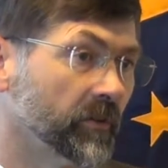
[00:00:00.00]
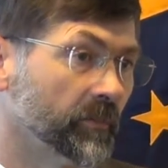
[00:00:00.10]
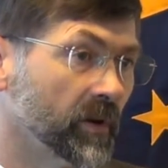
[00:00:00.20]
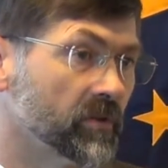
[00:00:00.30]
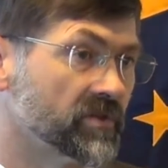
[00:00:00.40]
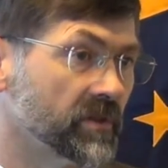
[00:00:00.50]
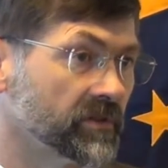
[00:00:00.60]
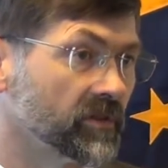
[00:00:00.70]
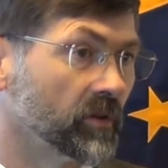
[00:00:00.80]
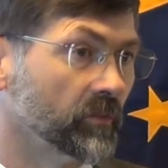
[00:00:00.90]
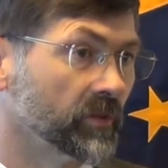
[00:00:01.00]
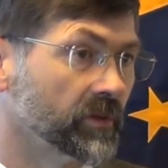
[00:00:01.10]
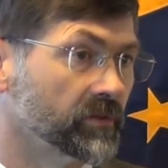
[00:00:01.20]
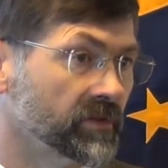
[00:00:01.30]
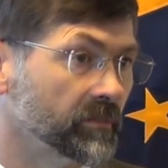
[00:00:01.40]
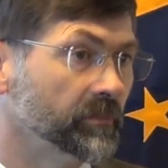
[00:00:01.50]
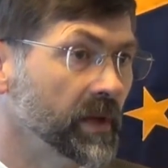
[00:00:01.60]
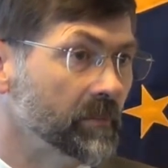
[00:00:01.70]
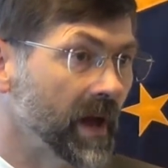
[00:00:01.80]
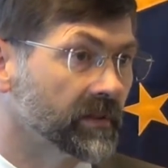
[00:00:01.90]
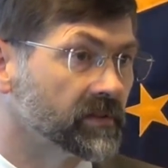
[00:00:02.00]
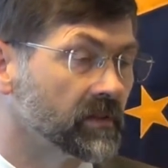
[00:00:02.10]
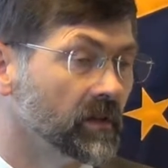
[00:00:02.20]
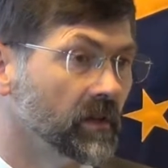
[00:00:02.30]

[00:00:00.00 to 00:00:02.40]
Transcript: approach, this term we're using, PMAS,